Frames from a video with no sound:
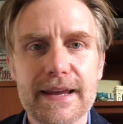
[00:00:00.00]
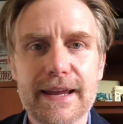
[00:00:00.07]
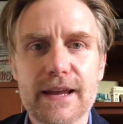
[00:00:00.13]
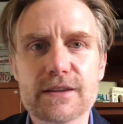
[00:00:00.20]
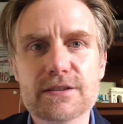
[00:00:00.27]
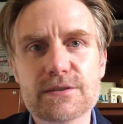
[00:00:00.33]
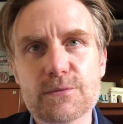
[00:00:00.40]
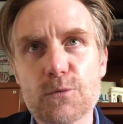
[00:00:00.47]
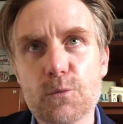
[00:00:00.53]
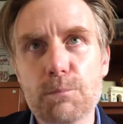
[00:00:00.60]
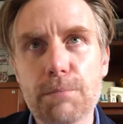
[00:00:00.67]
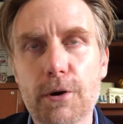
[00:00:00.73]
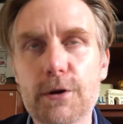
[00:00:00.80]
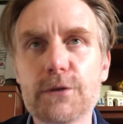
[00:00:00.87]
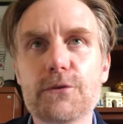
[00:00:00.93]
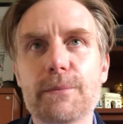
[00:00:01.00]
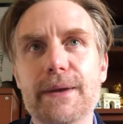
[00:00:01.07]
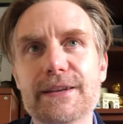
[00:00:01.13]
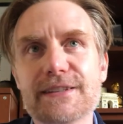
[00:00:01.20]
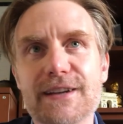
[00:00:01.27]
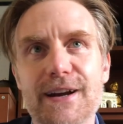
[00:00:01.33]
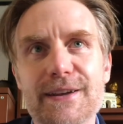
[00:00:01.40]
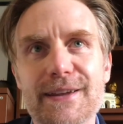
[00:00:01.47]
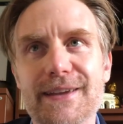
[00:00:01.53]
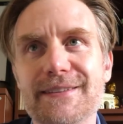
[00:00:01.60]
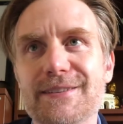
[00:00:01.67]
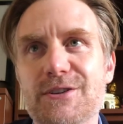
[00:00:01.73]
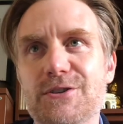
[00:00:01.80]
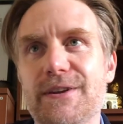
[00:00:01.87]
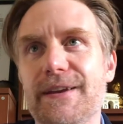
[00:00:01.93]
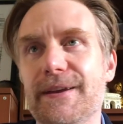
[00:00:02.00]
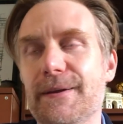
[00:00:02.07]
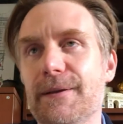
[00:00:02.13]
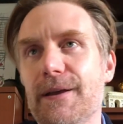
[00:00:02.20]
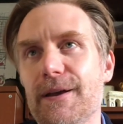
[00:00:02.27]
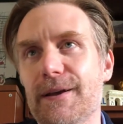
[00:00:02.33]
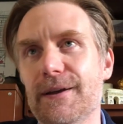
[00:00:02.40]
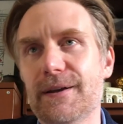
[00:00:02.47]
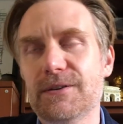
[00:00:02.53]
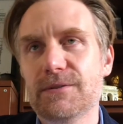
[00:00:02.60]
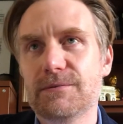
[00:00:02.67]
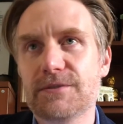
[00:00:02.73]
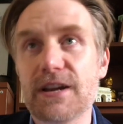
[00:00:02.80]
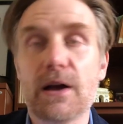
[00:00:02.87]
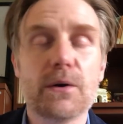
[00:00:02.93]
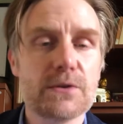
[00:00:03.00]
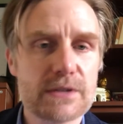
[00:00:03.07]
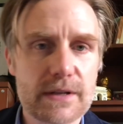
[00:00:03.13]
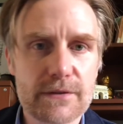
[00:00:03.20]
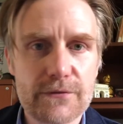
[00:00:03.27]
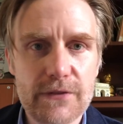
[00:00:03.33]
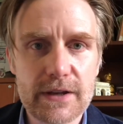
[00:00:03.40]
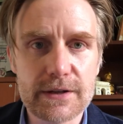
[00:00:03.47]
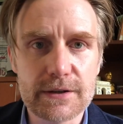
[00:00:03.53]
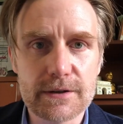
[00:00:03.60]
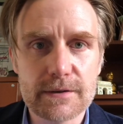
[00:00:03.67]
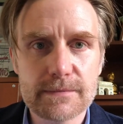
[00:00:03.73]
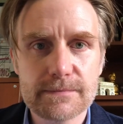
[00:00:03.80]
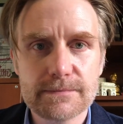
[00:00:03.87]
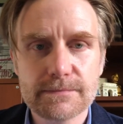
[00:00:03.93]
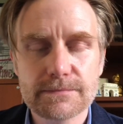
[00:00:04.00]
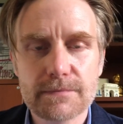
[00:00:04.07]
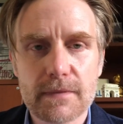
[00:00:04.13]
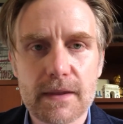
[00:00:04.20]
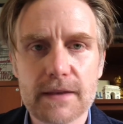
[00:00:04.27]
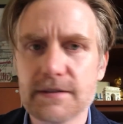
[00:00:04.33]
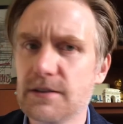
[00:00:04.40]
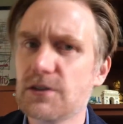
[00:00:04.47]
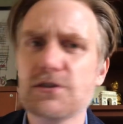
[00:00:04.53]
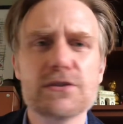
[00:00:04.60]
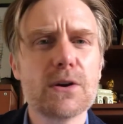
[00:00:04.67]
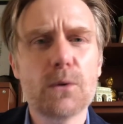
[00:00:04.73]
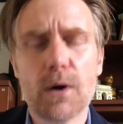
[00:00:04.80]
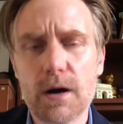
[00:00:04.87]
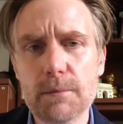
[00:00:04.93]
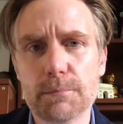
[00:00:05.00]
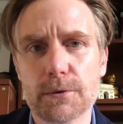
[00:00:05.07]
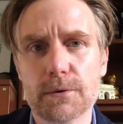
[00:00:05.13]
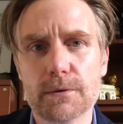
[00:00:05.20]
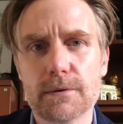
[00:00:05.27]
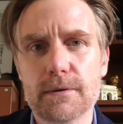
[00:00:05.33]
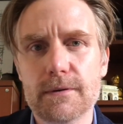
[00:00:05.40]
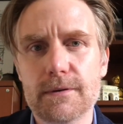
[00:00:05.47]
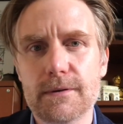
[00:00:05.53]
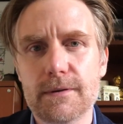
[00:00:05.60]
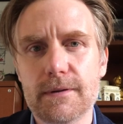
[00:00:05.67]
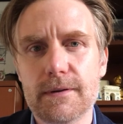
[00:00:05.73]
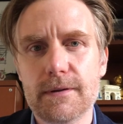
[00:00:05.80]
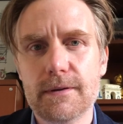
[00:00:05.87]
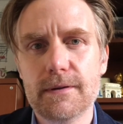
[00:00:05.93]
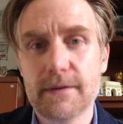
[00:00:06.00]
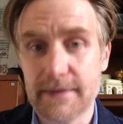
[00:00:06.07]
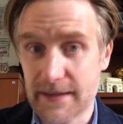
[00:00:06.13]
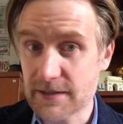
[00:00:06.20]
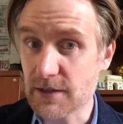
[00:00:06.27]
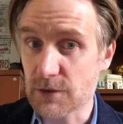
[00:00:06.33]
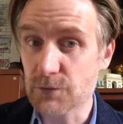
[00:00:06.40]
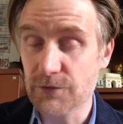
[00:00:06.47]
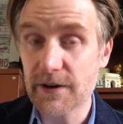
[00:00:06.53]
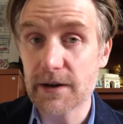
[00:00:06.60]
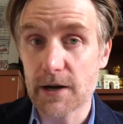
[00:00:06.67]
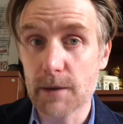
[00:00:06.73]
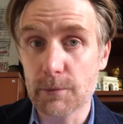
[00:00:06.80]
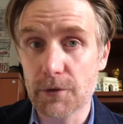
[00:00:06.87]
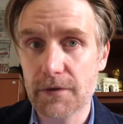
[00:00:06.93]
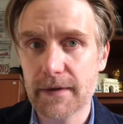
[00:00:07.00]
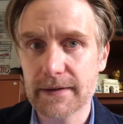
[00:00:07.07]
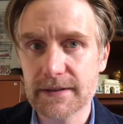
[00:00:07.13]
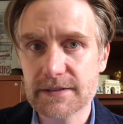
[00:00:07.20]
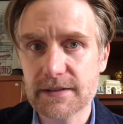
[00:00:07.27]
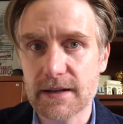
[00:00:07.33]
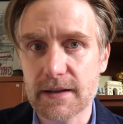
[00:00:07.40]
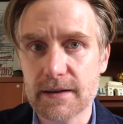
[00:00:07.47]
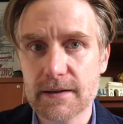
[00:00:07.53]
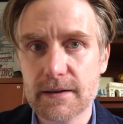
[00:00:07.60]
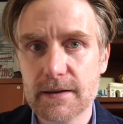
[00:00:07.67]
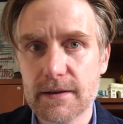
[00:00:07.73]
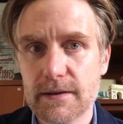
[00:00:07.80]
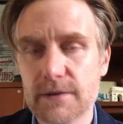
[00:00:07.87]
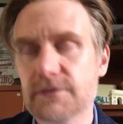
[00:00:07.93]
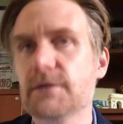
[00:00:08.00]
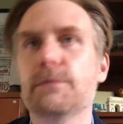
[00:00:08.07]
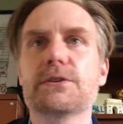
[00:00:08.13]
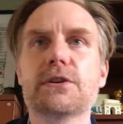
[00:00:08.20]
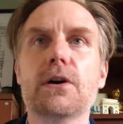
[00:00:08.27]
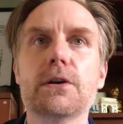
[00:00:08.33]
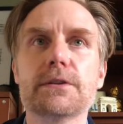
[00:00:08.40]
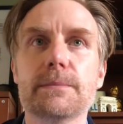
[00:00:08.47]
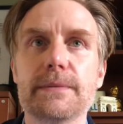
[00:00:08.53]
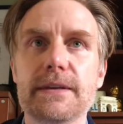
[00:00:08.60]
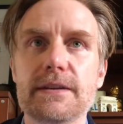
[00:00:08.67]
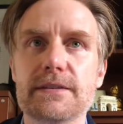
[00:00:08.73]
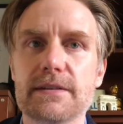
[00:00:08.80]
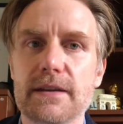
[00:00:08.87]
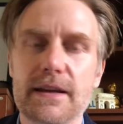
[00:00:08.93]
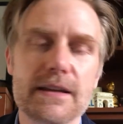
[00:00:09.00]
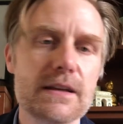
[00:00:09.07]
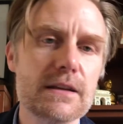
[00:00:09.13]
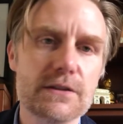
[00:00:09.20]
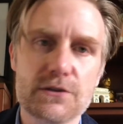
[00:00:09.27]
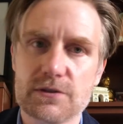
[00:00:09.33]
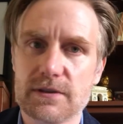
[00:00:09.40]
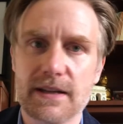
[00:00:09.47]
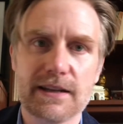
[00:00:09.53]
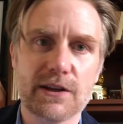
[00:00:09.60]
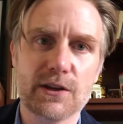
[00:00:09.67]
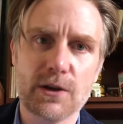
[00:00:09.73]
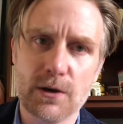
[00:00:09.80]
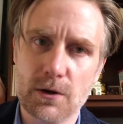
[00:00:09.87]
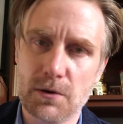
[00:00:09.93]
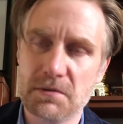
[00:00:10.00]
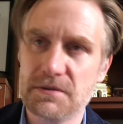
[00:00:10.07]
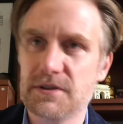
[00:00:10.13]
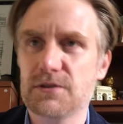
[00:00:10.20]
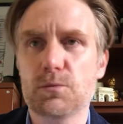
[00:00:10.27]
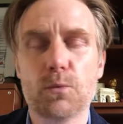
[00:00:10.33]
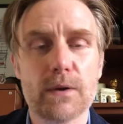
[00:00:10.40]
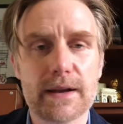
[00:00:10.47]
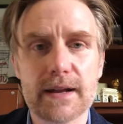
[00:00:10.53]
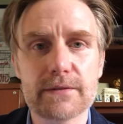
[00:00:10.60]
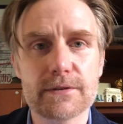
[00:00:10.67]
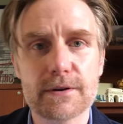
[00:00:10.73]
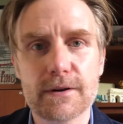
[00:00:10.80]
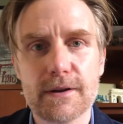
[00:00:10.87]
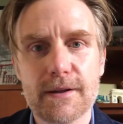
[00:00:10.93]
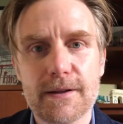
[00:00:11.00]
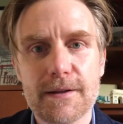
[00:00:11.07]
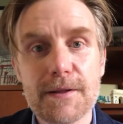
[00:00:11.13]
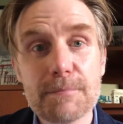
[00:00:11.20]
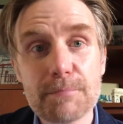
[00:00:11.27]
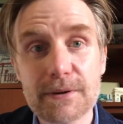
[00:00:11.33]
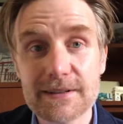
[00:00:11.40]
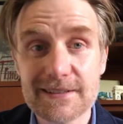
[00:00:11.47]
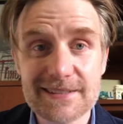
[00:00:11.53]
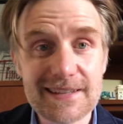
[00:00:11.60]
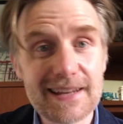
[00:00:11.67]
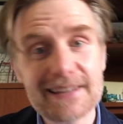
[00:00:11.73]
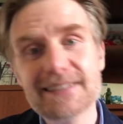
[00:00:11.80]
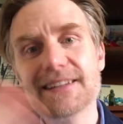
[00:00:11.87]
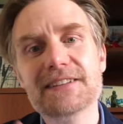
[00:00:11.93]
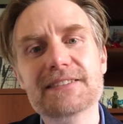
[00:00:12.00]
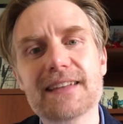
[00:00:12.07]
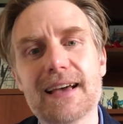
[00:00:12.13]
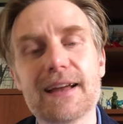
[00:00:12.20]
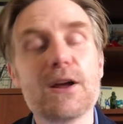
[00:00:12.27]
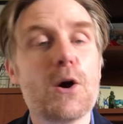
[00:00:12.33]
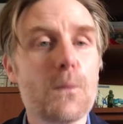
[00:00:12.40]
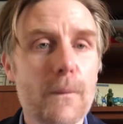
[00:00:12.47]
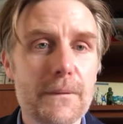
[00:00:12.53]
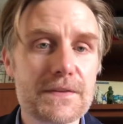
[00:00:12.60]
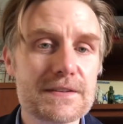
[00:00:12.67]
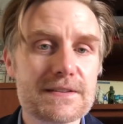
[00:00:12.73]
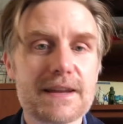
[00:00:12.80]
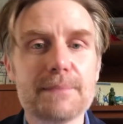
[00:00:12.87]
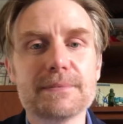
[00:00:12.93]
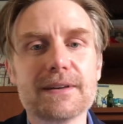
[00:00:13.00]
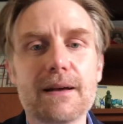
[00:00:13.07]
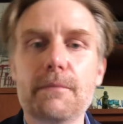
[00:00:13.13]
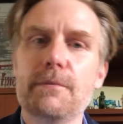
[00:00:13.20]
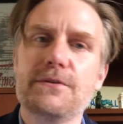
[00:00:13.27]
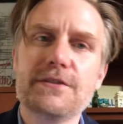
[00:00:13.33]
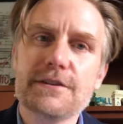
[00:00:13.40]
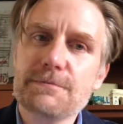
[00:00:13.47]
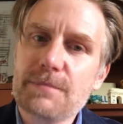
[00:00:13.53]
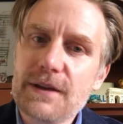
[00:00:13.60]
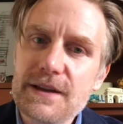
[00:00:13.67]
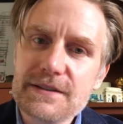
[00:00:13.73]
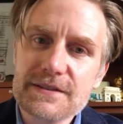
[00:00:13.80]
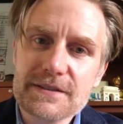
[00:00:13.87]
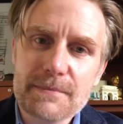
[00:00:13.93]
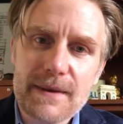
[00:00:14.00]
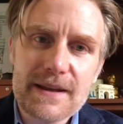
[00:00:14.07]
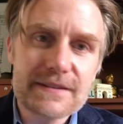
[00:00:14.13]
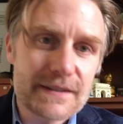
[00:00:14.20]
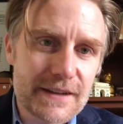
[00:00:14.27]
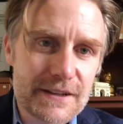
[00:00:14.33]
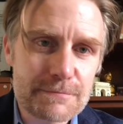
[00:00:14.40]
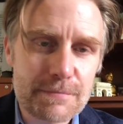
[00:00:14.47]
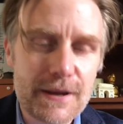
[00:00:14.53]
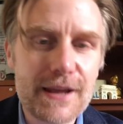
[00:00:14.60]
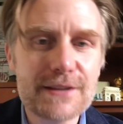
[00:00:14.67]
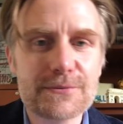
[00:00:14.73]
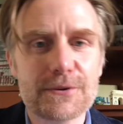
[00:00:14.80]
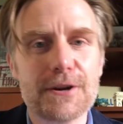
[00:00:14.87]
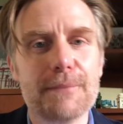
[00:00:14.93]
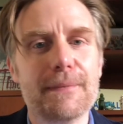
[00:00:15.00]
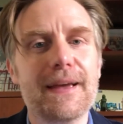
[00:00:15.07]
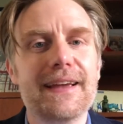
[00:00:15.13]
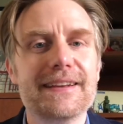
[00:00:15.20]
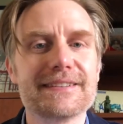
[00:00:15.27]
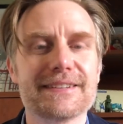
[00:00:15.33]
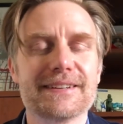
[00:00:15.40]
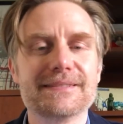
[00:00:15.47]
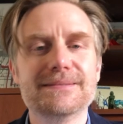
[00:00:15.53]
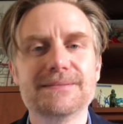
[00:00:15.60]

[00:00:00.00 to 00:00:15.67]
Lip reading: It's part of what makes Kanye such a challenging figure is he's so humble. That's a very humble thing to say. Someone just called him Yeezy and he could just let it go and just whatever. But instead he says that, while at the same time, Just Blaze is amazing. His beats were amazing.